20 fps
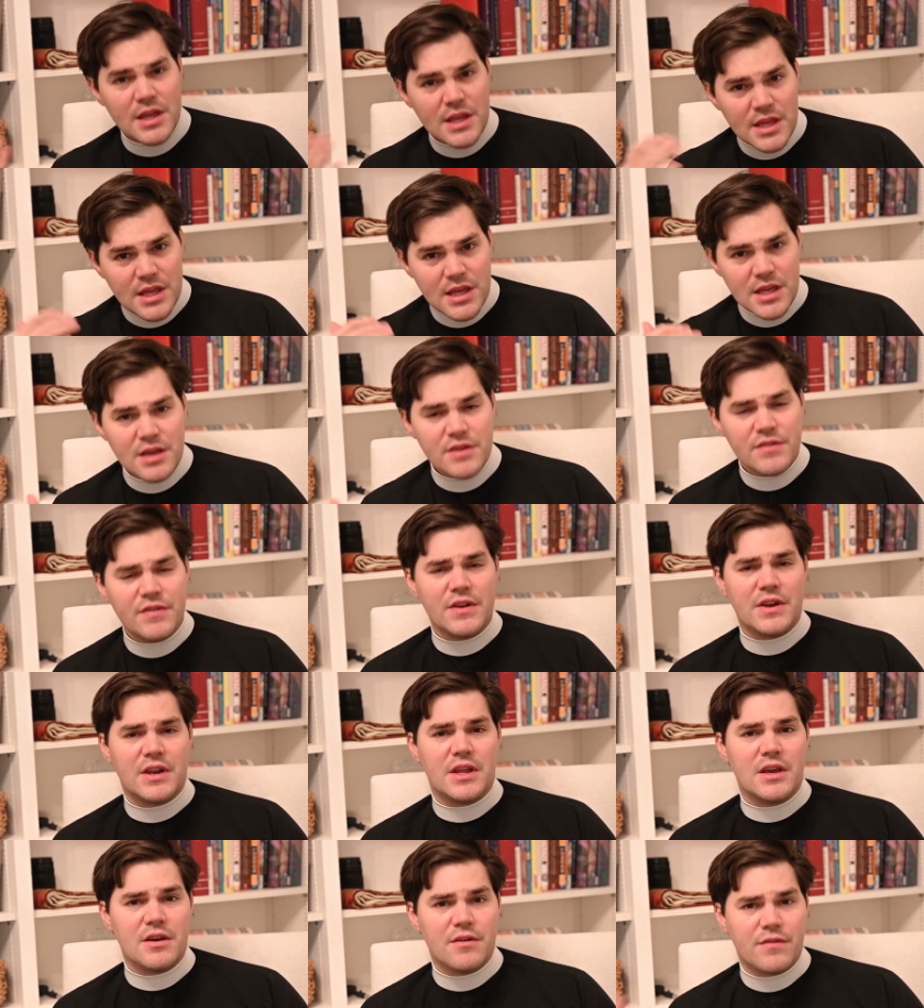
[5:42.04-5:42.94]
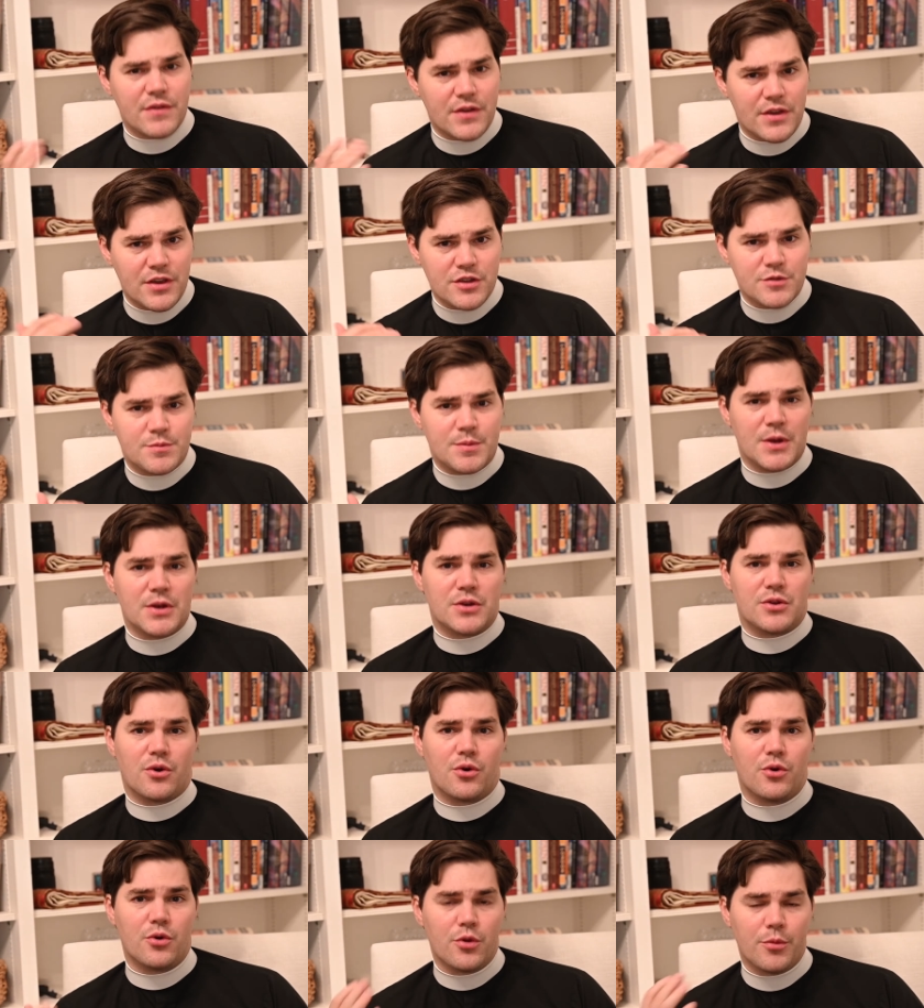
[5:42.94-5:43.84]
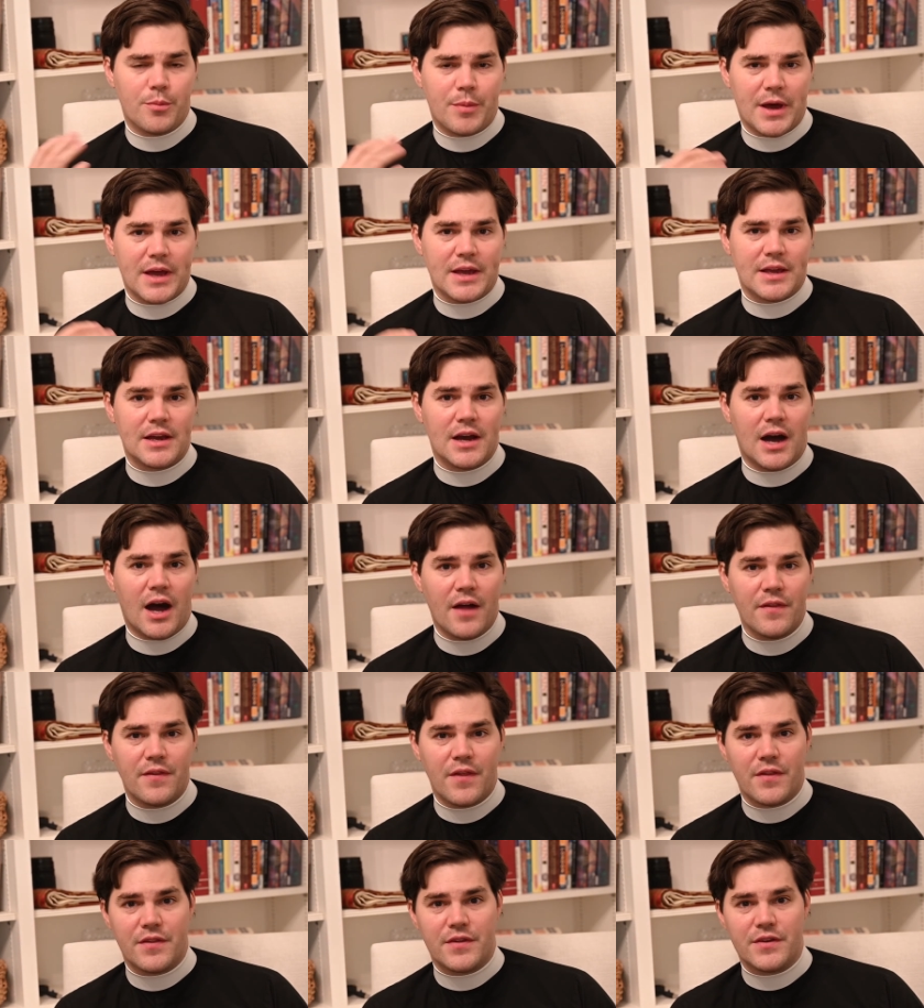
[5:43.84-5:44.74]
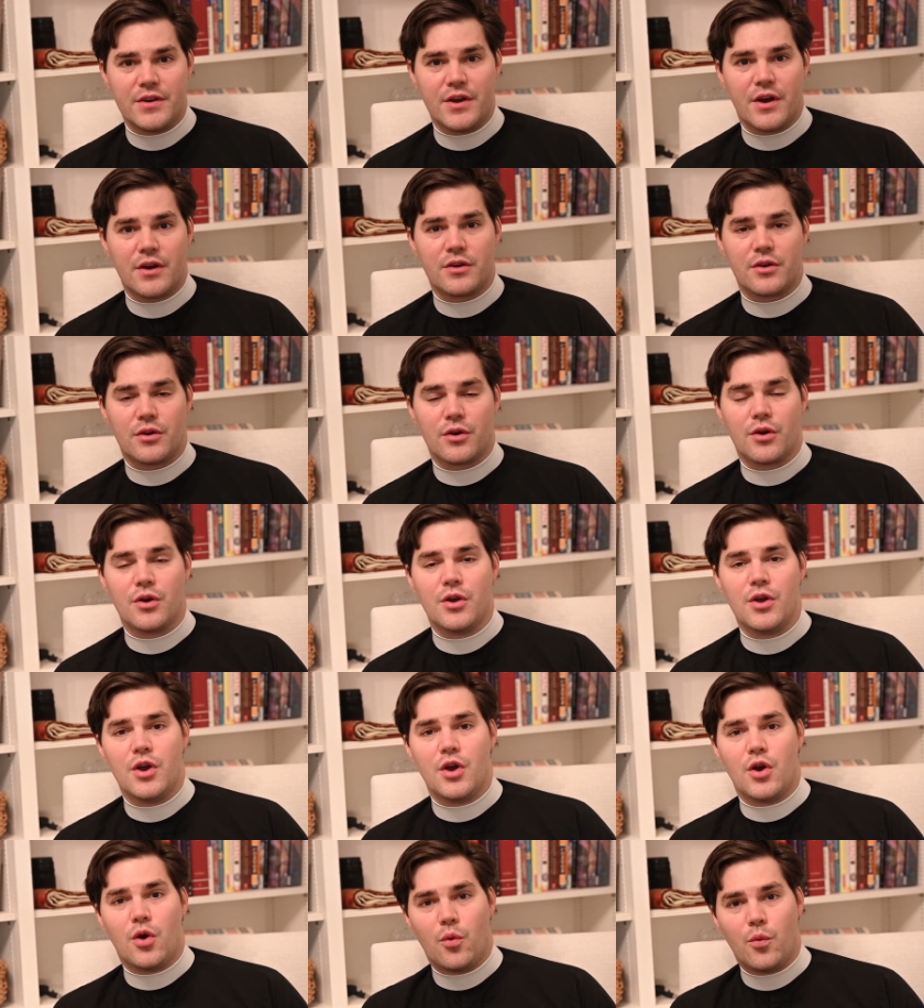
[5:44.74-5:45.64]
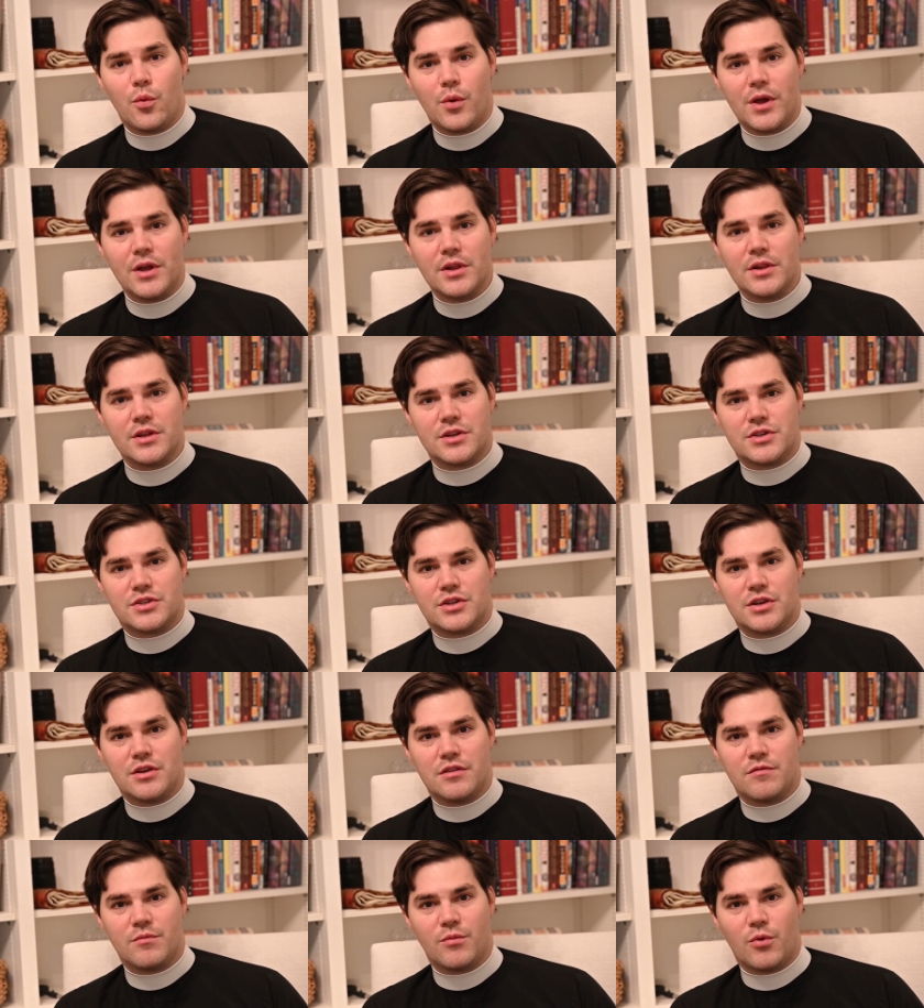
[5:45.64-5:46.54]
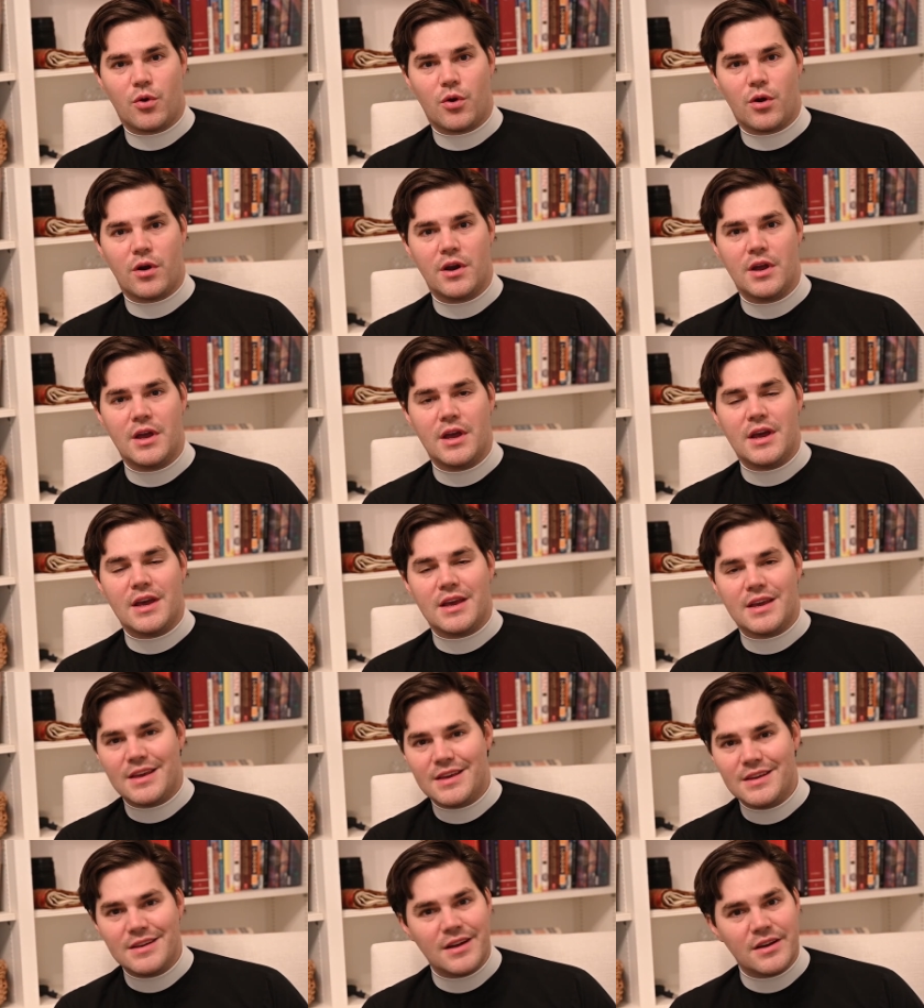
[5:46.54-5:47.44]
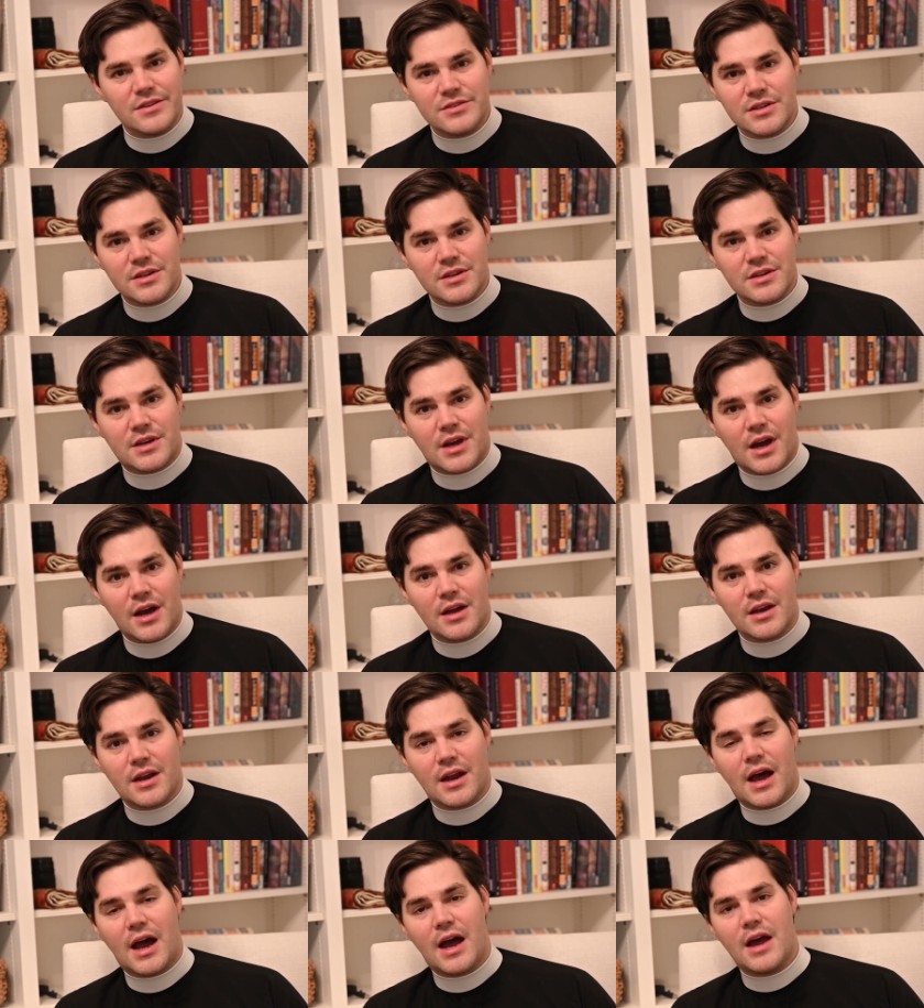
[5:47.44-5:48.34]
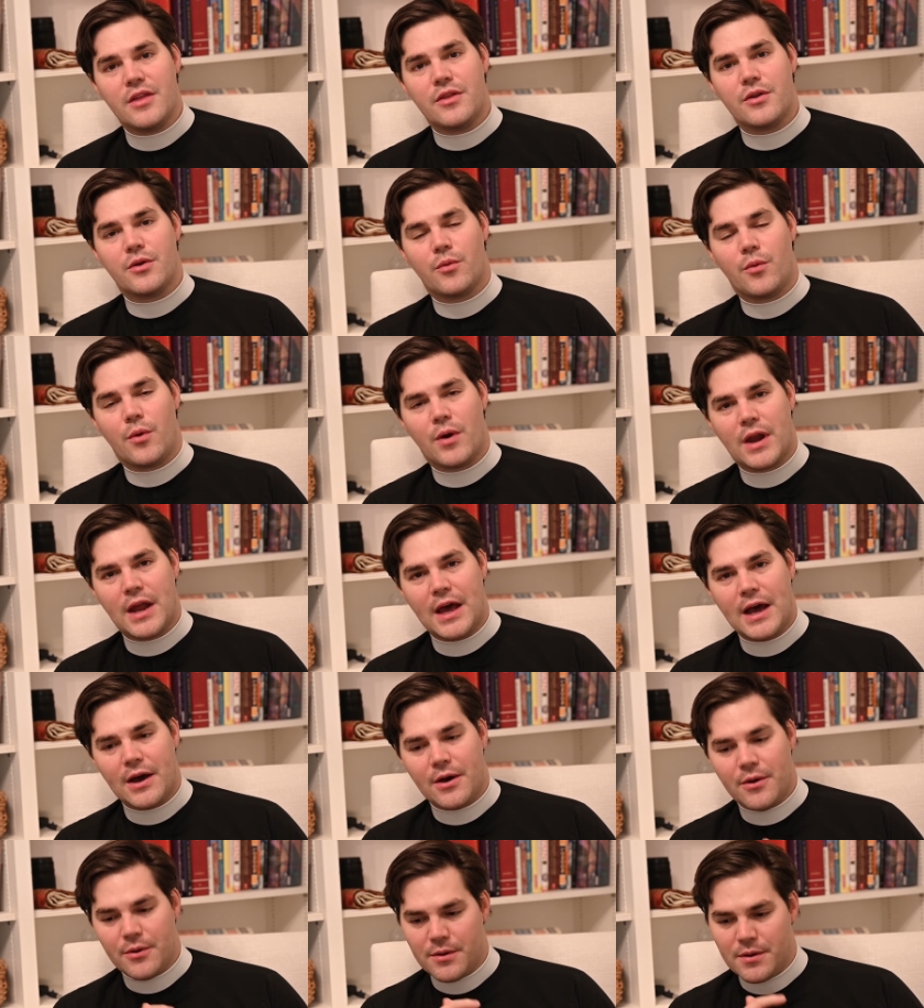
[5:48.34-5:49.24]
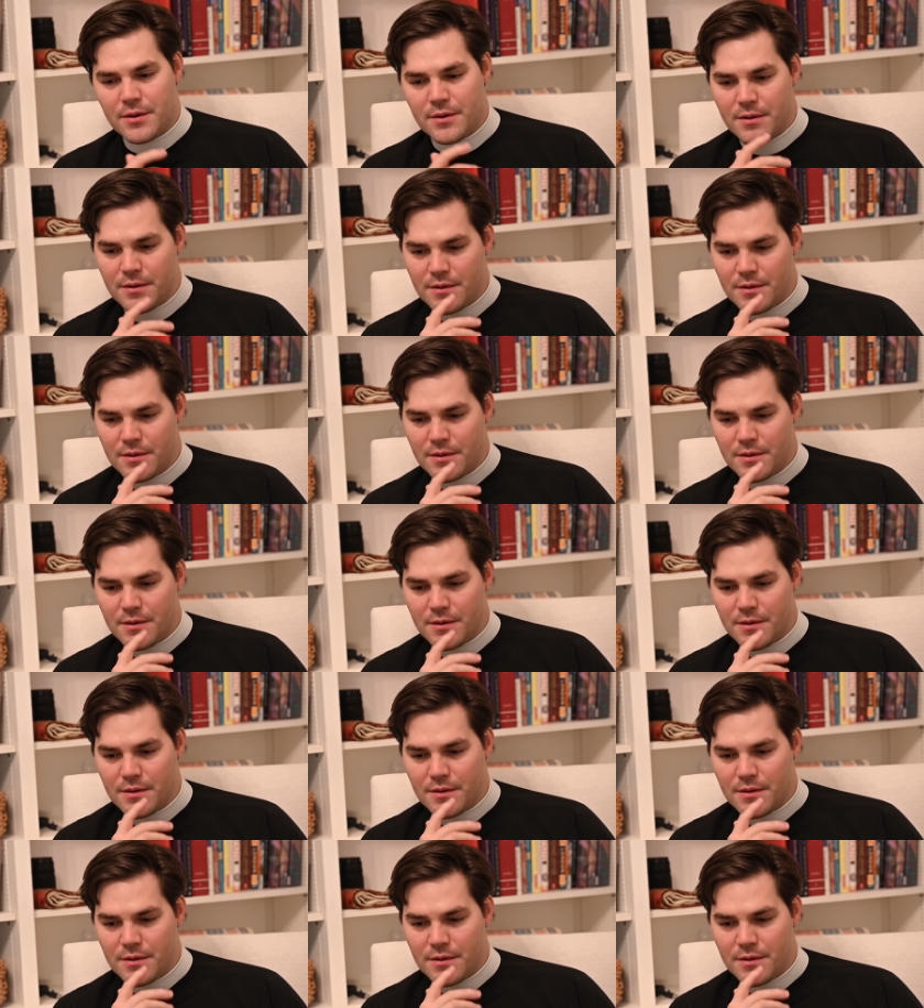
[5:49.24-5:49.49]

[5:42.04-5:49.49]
even if he's been told by God that the younger will achieve more, he doesn't cut either one out.